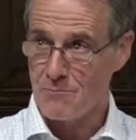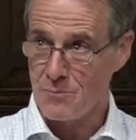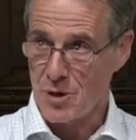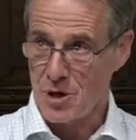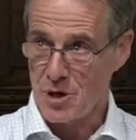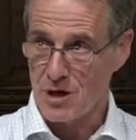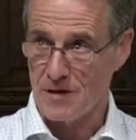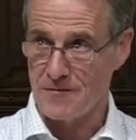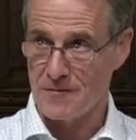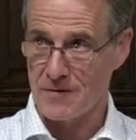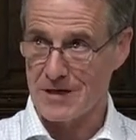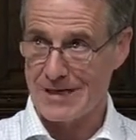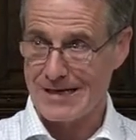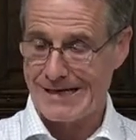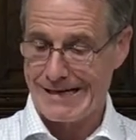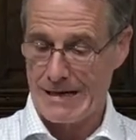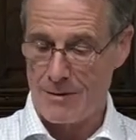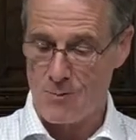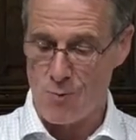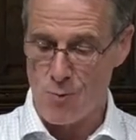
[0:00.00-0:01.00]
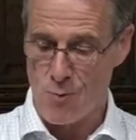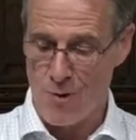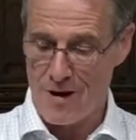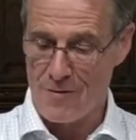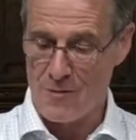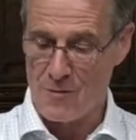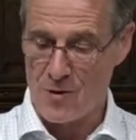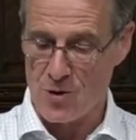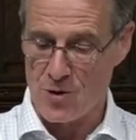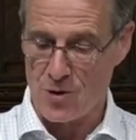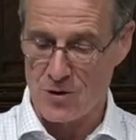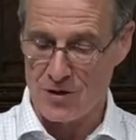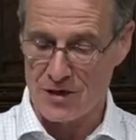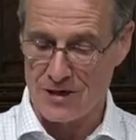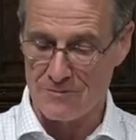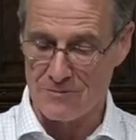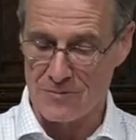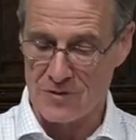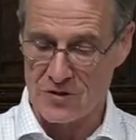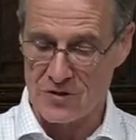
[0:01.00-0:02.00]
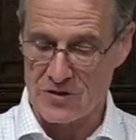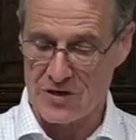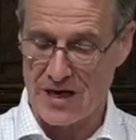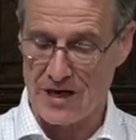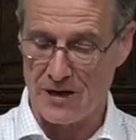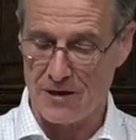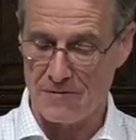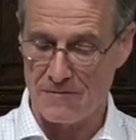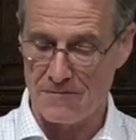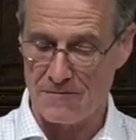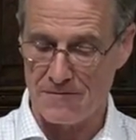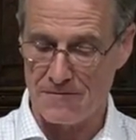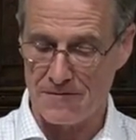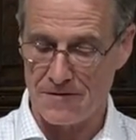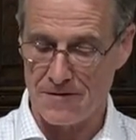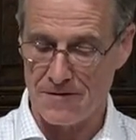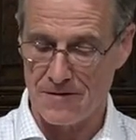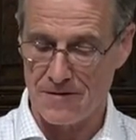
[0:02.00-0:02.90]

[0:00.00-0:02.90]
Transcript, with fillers: perfectly with God himself.